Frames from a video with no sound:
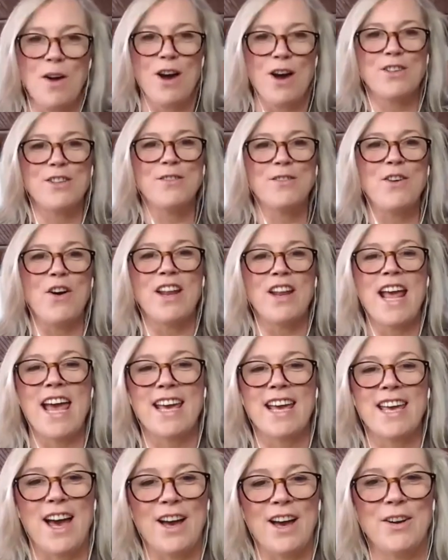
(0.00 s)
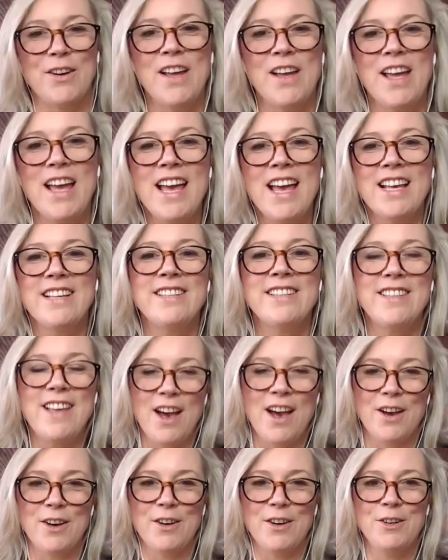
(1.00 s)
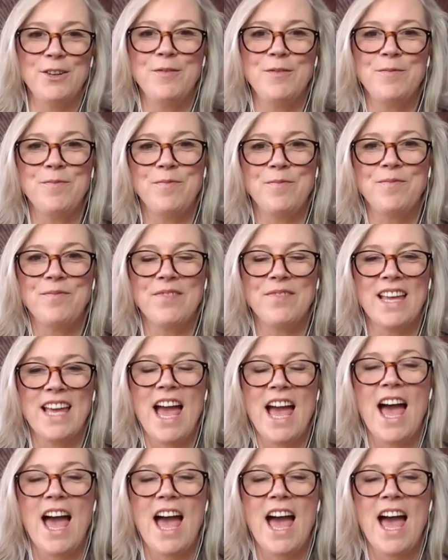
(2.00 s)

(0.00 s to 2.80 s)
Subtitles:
because you've got the bag in front of you, or both bags, and tell